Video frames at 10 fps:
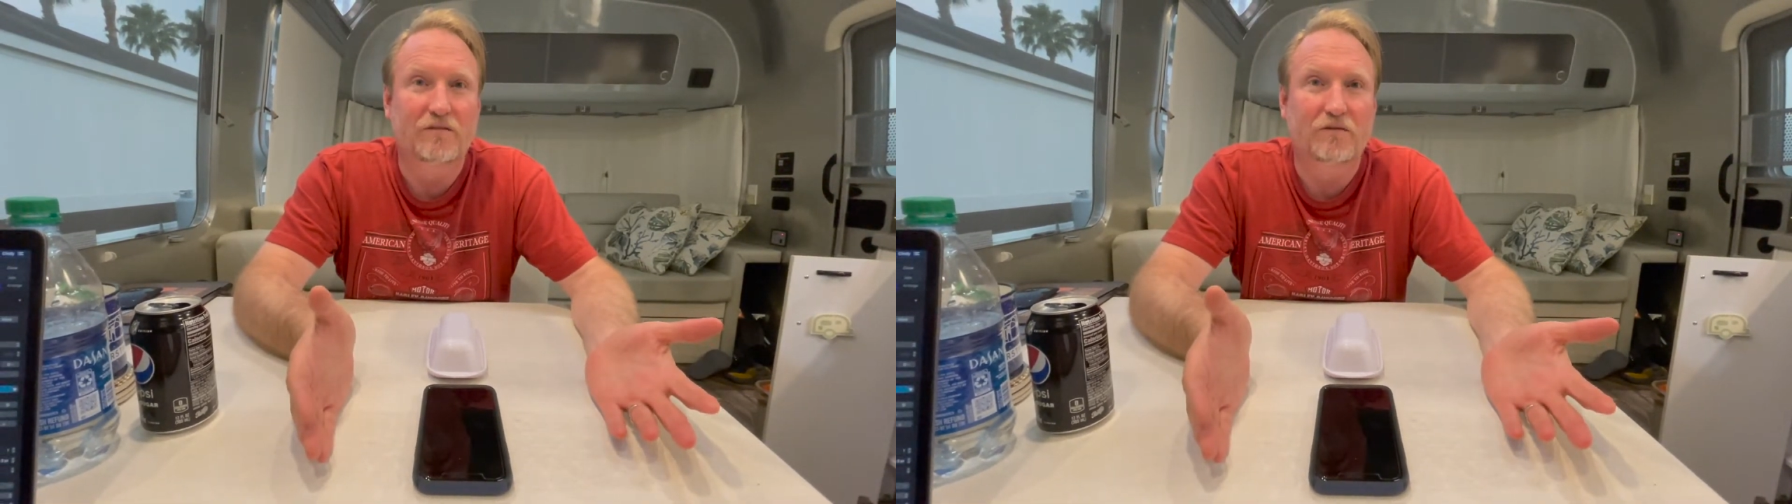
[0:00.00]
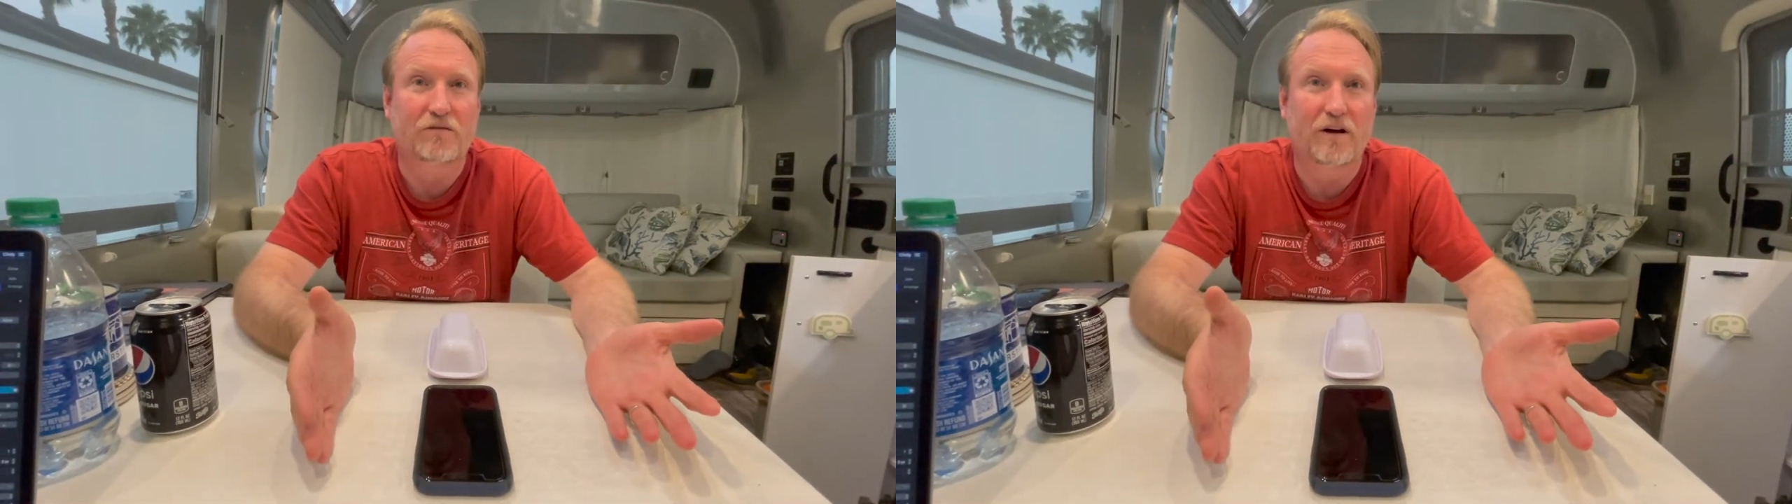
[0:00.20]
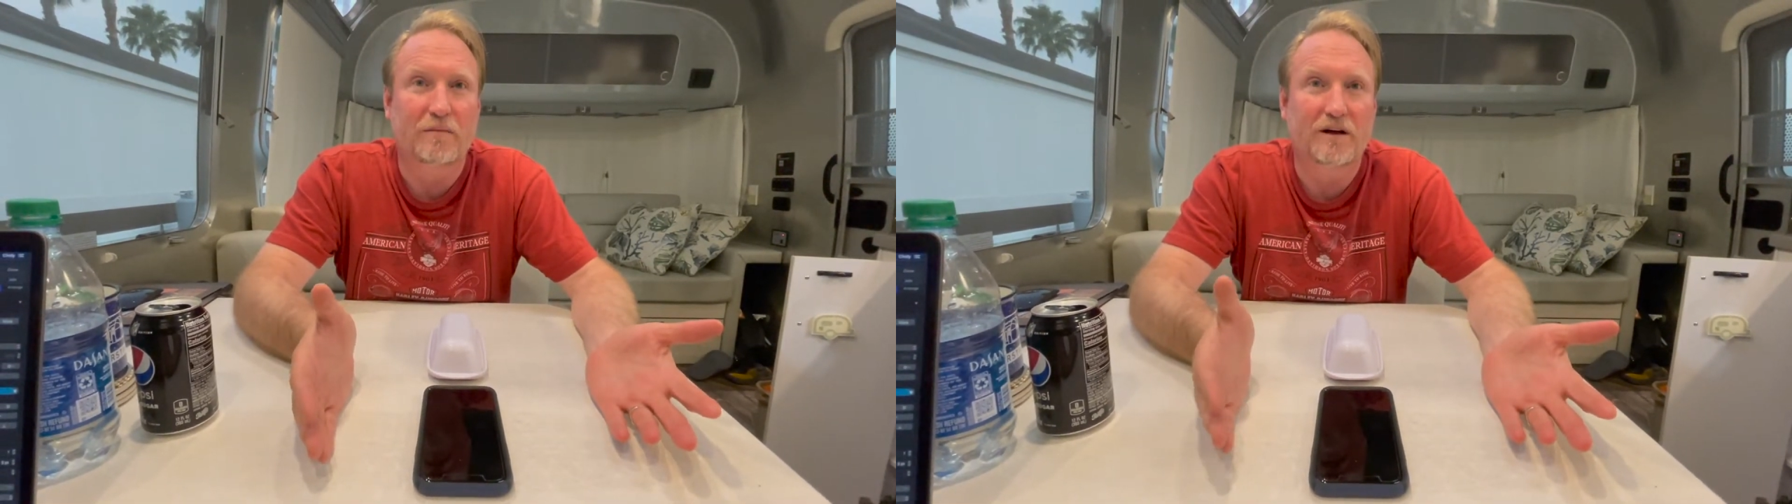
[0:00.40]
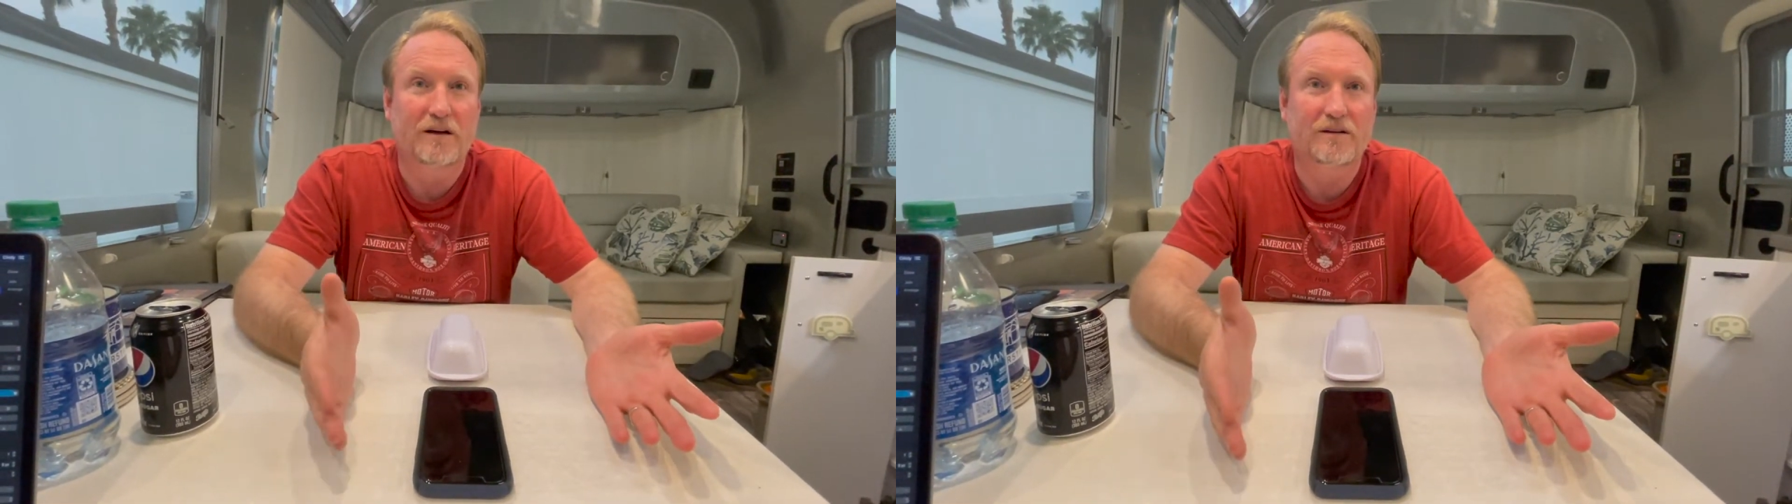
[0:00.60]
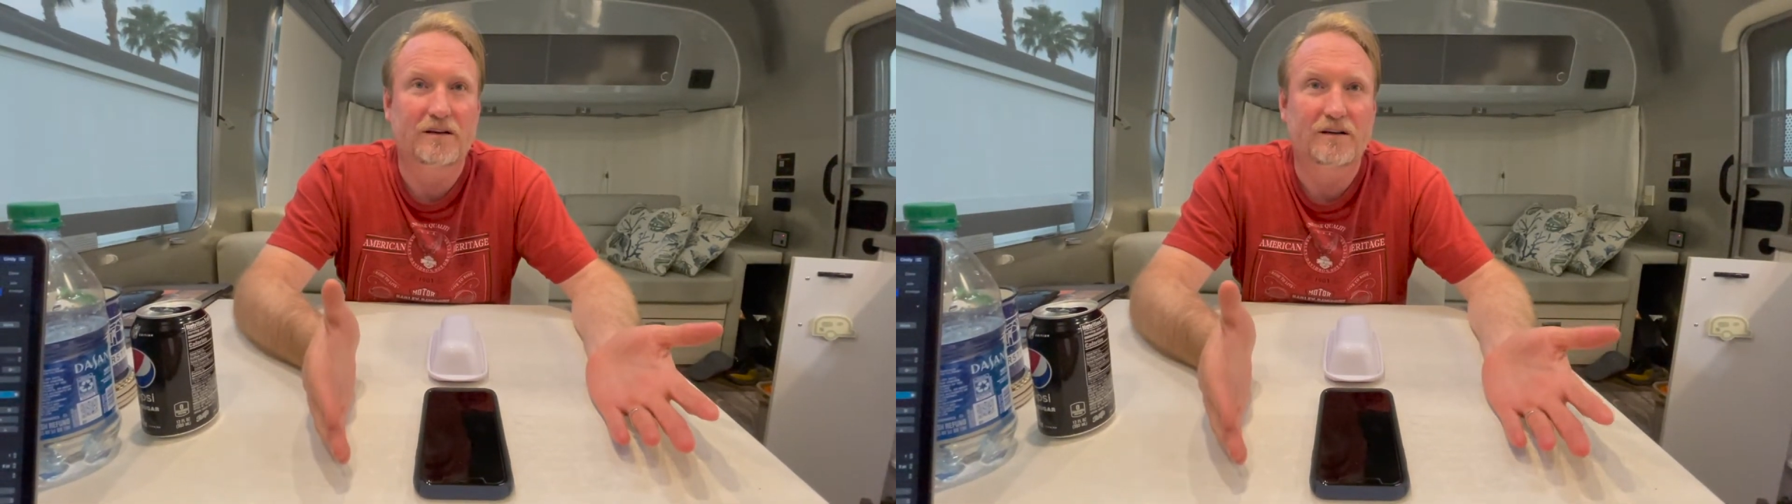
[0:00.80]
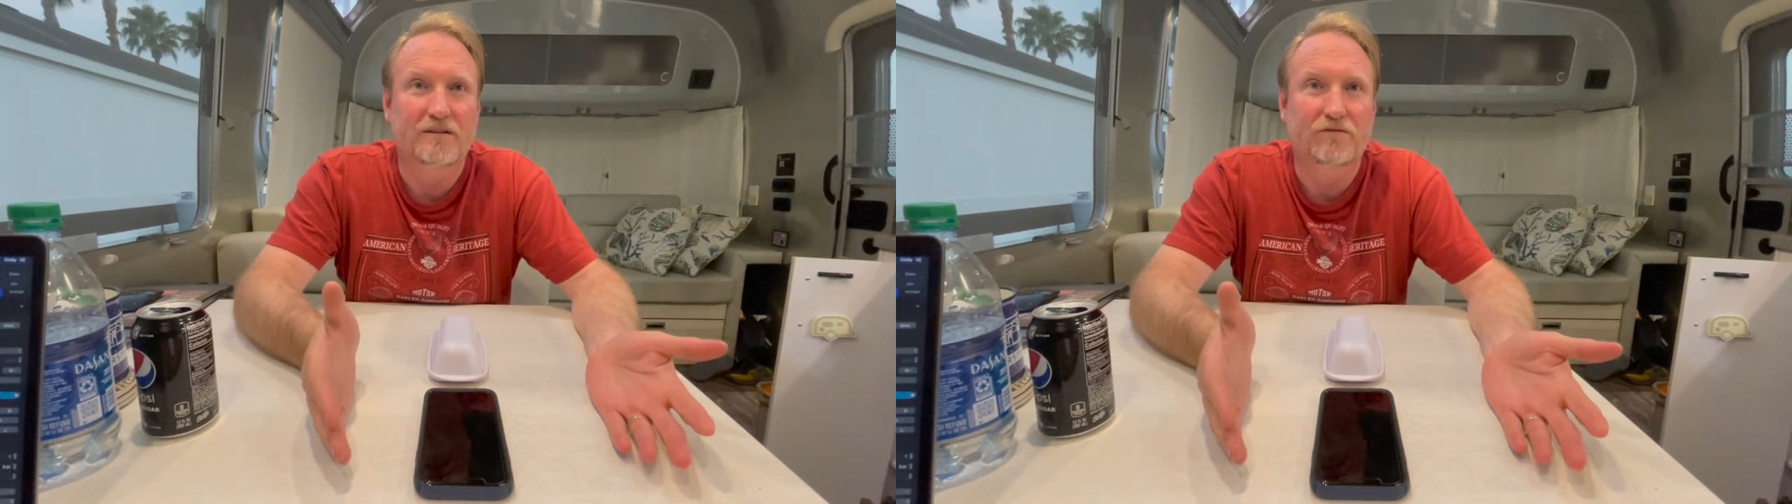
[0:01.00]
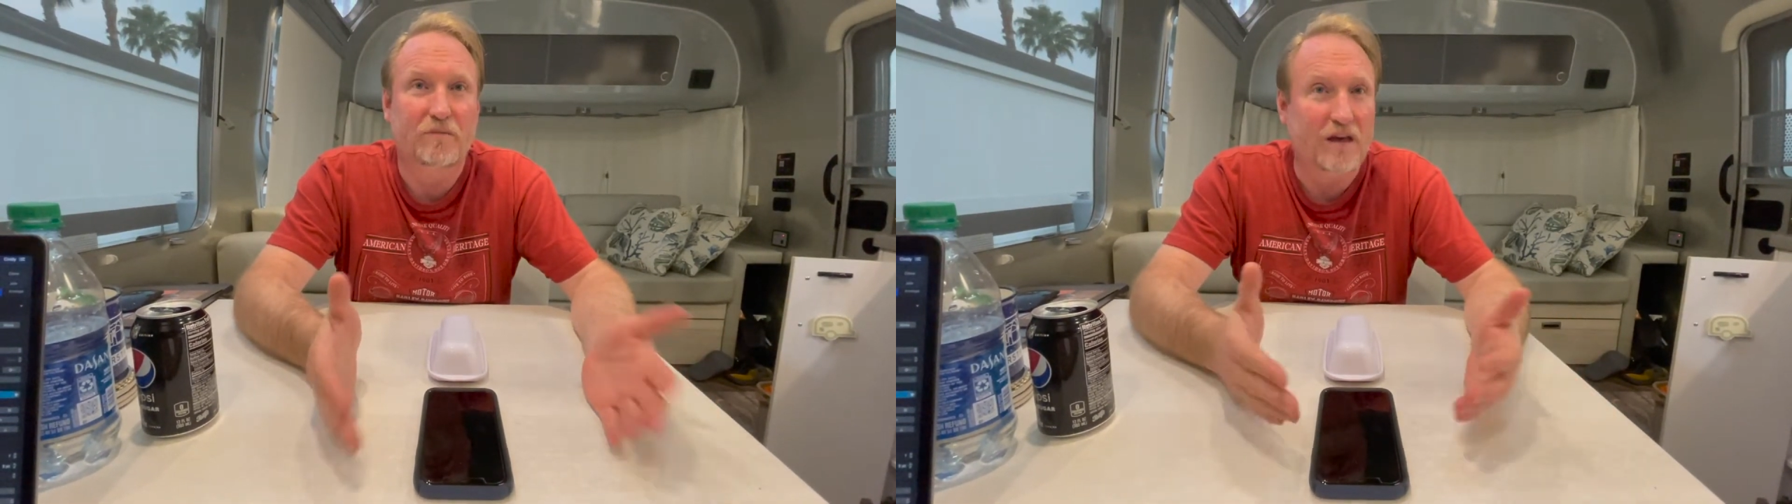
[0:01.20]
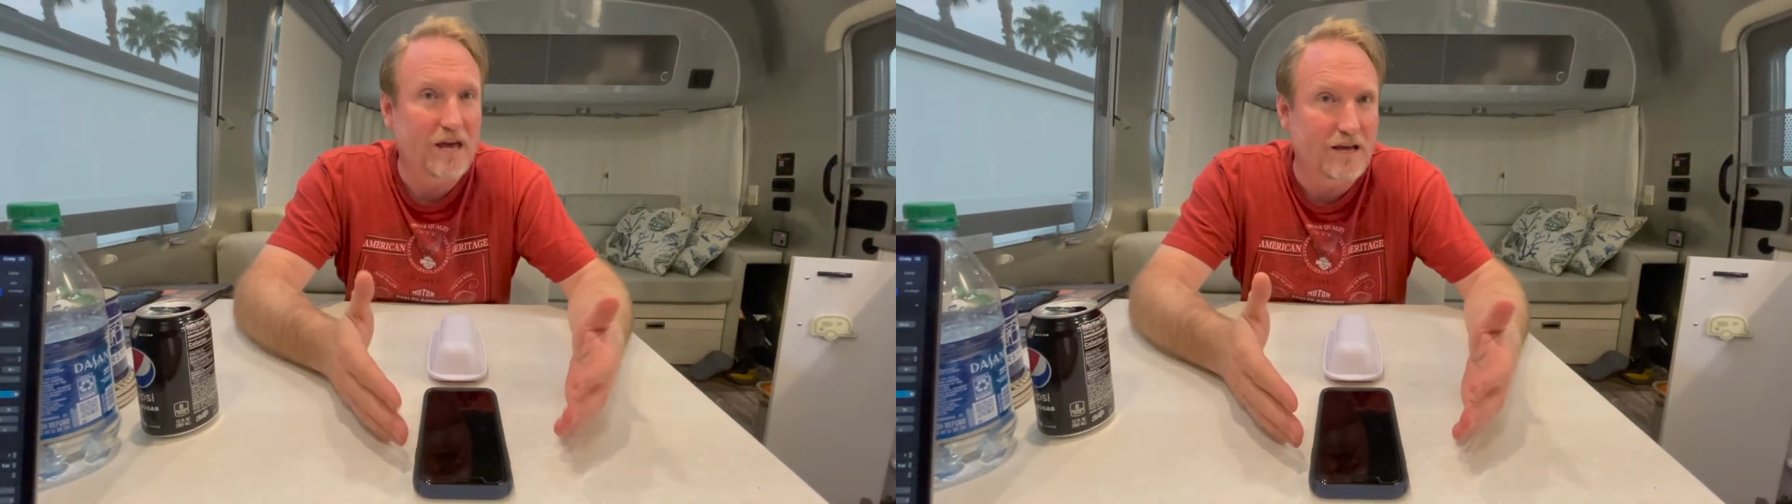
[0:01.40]
from the
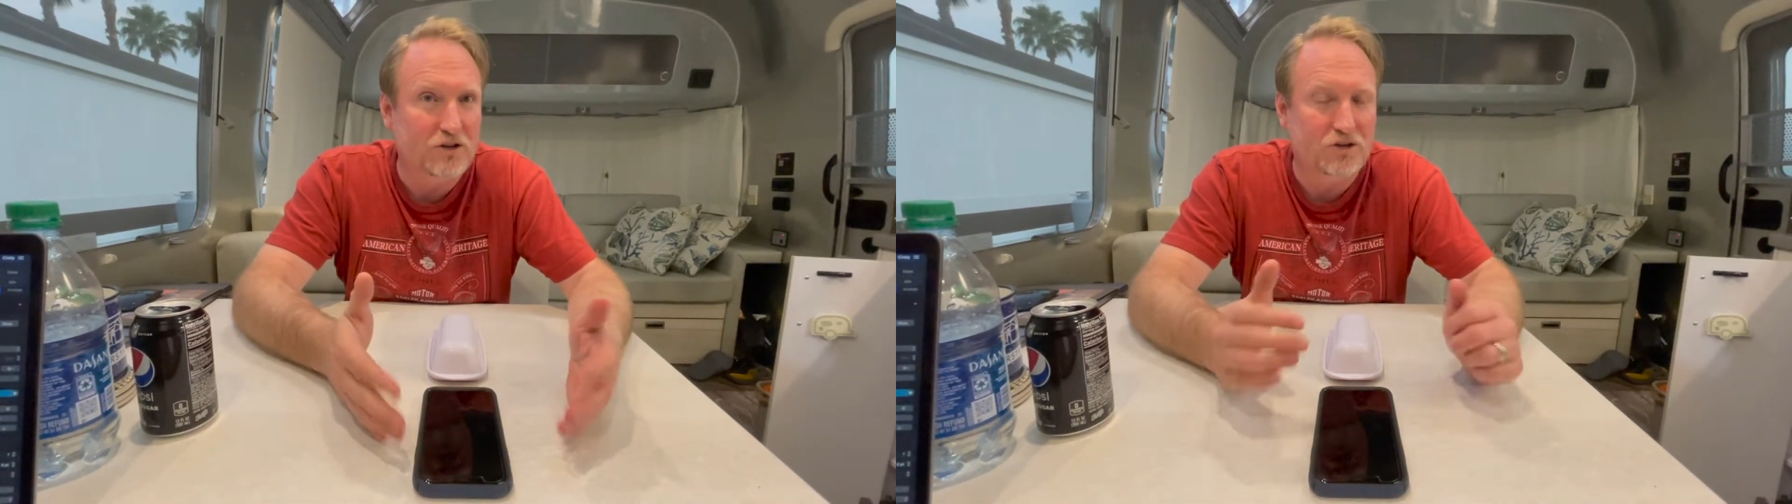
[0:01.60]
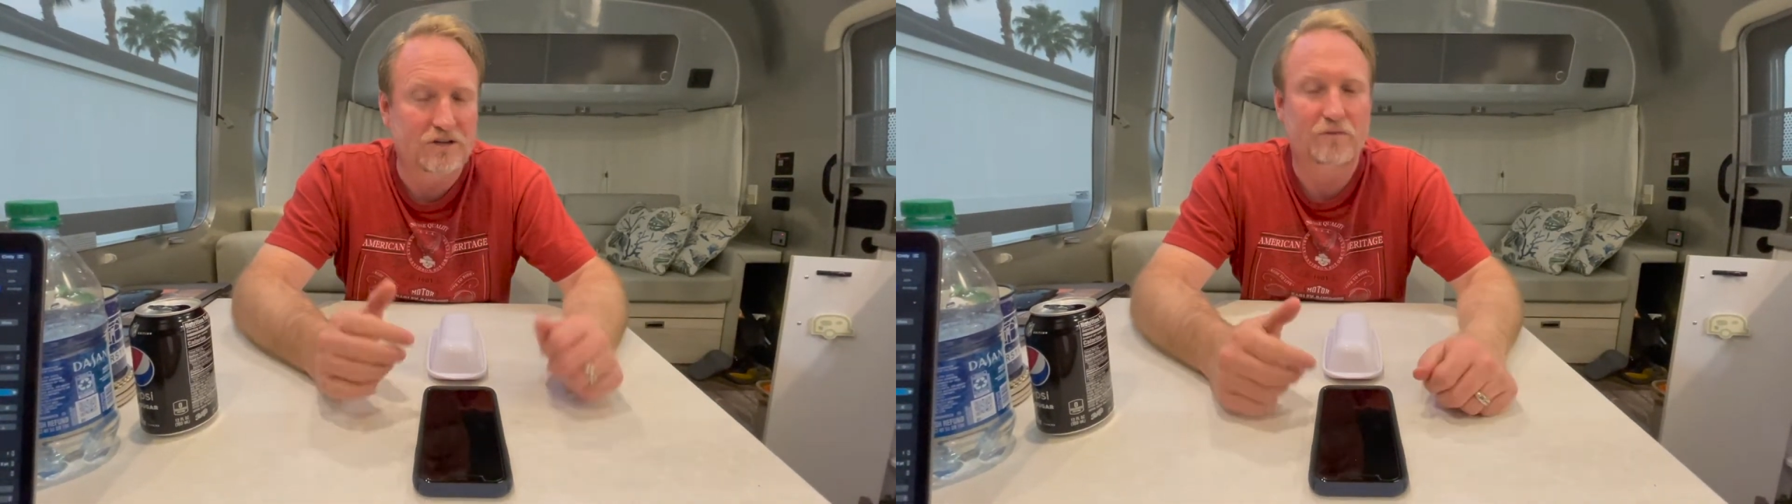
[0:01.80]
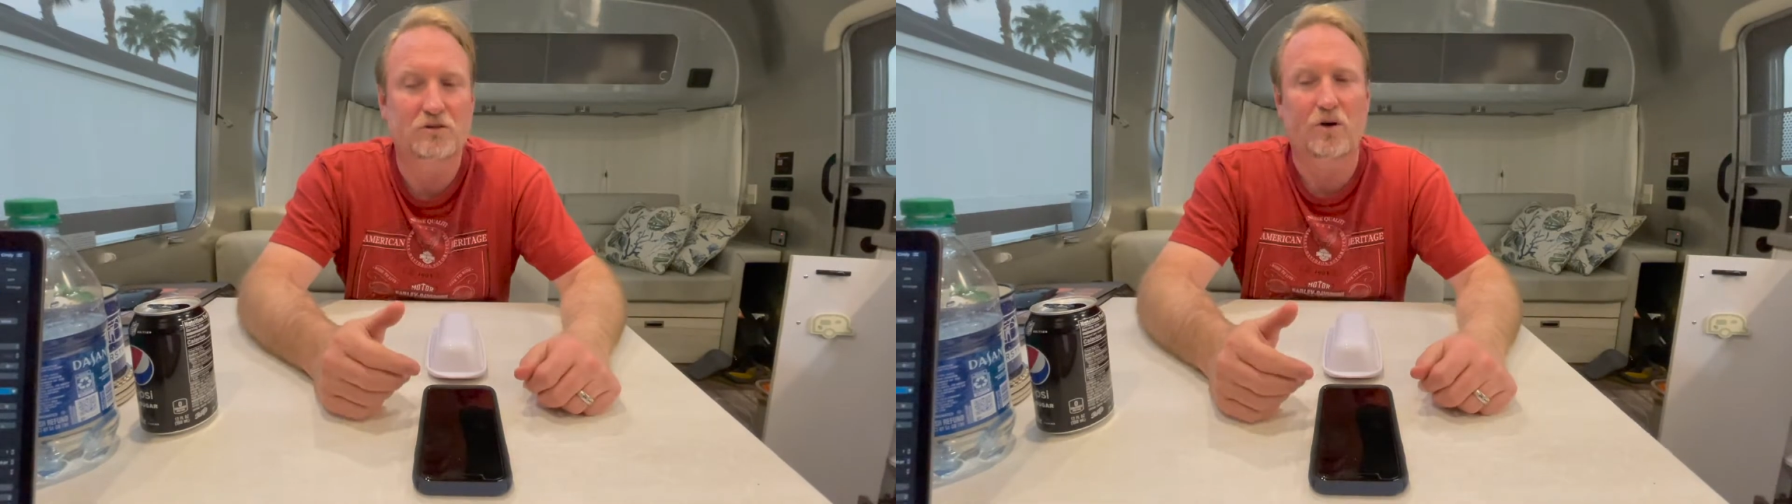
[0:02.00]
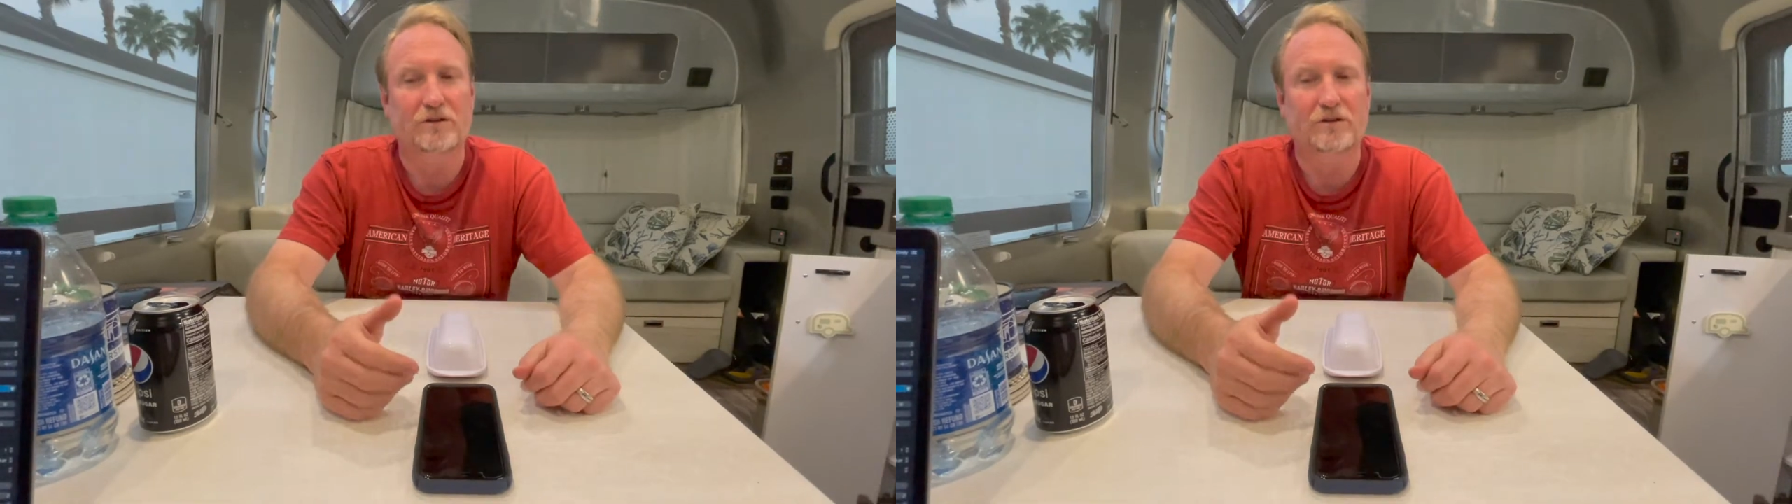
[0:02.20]
hitch. It was always